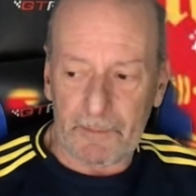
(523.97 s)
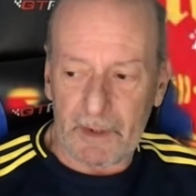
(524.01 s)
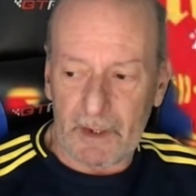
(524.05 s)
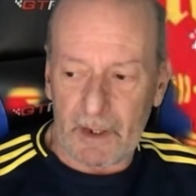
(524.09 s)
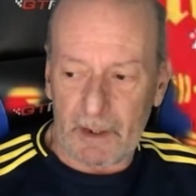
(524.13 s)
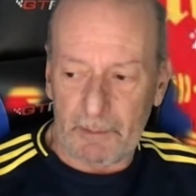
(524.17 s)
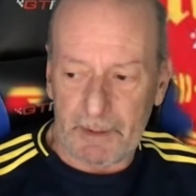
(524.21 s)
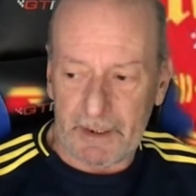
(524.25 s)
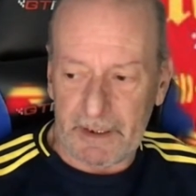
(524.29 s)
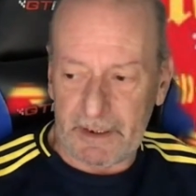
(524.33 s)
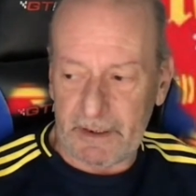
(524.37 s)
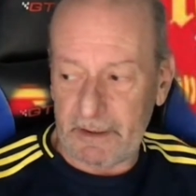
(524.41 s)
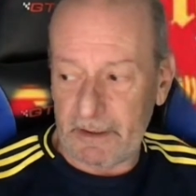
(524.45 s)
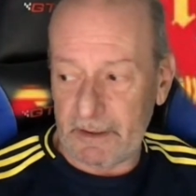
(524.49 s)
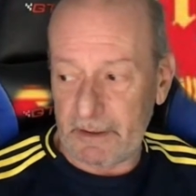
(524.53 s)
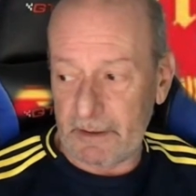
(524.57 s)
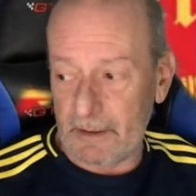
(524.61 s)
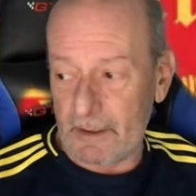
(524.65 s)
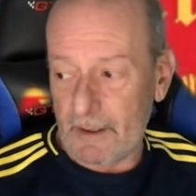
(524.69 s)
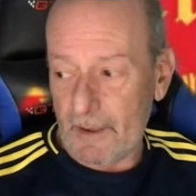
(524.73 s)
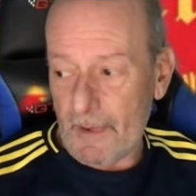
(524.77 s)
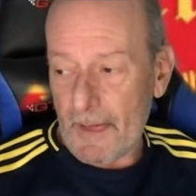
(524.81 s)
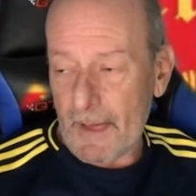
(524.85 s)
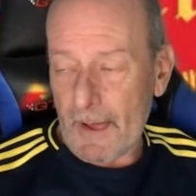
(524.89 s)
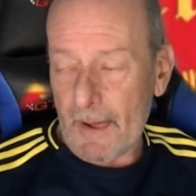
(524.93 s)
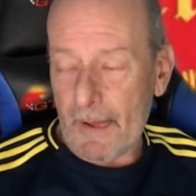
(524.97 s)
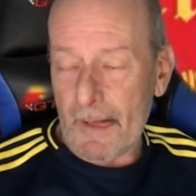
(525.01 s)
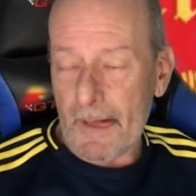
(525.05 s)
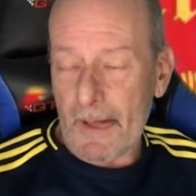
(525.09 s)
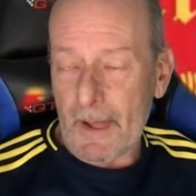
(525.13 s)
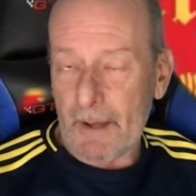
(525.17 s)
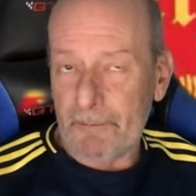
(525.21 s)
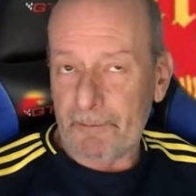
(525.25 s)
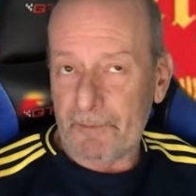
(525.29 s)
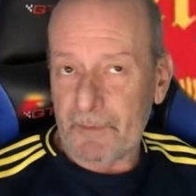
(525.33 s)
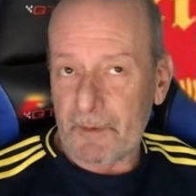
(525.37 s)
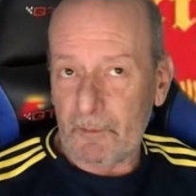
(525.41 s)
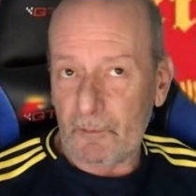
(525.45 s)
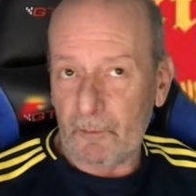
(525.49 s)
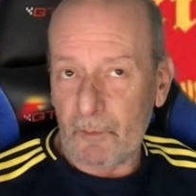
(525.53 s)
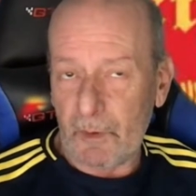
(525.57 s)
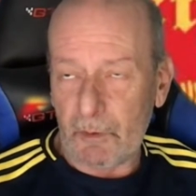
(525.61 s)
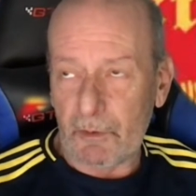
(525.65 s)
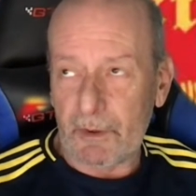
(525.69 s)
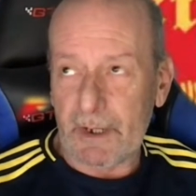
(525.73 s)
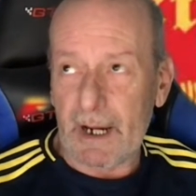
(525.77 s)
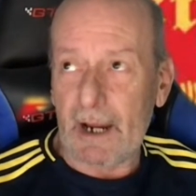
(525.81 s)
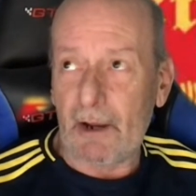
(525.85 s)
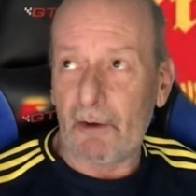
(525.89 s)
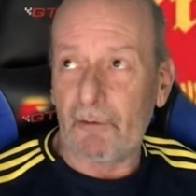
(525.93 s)
I mean, we'll
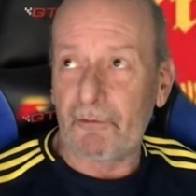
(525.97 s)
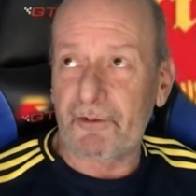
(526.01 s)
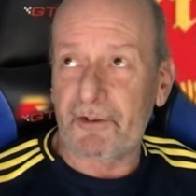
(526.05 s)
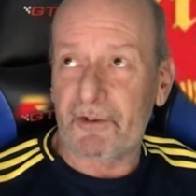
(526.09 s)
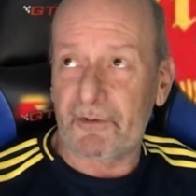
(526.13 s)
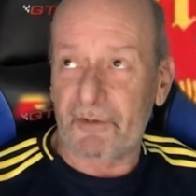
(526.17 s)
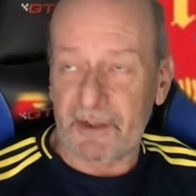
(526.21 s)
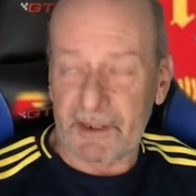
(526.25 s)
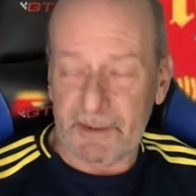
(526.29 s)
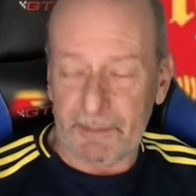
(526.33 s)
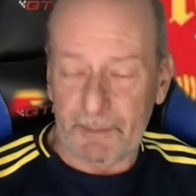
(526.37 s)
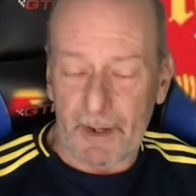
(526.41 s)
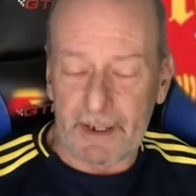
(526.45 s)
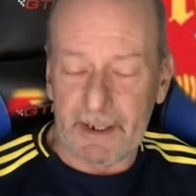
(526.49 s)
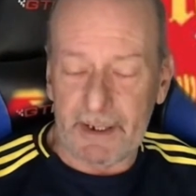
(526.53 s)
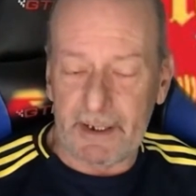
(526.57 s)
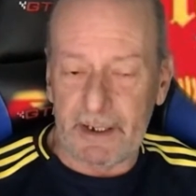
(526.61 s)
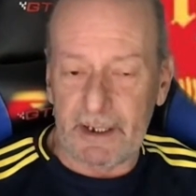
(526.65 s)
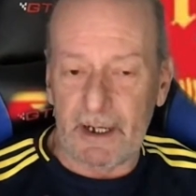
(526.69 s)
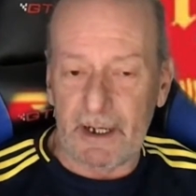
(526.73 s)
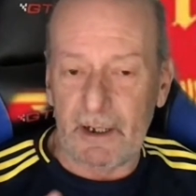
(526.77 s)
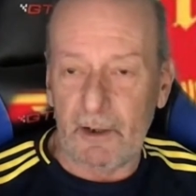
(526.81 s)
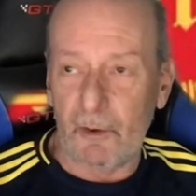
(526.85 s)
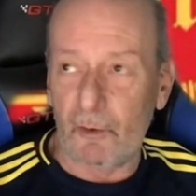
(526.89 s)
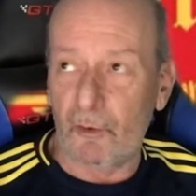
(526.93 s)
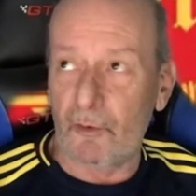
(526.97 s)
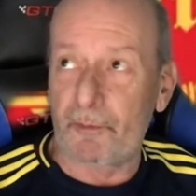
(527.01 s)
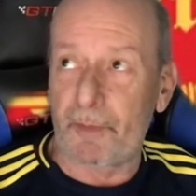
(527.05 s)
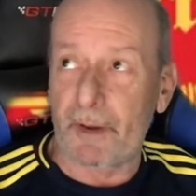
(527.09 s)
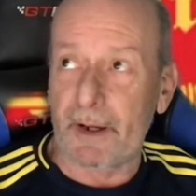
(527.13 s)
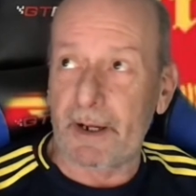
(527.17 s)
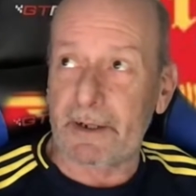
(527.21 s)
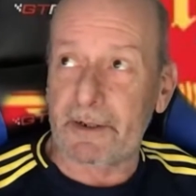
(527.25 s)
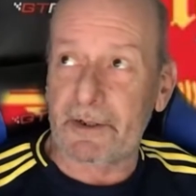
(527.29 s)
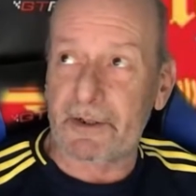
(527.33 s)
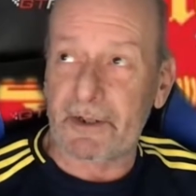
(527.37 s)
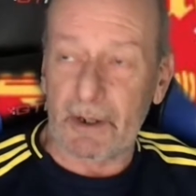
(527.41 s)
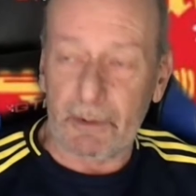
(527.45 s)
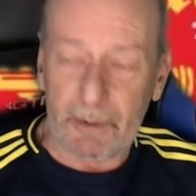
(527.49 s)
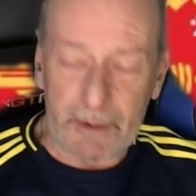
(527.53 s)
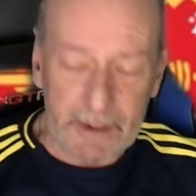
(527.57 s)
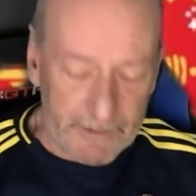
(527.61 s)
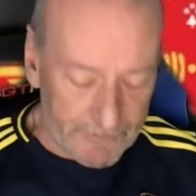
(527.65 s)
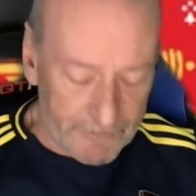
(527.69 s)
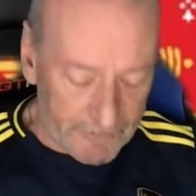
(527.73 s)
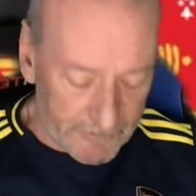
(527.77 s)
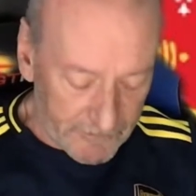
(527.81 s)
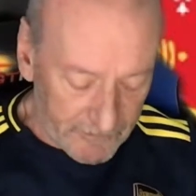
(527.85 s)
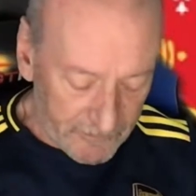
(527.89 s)
get onto this, mate, in a little bit, shall we?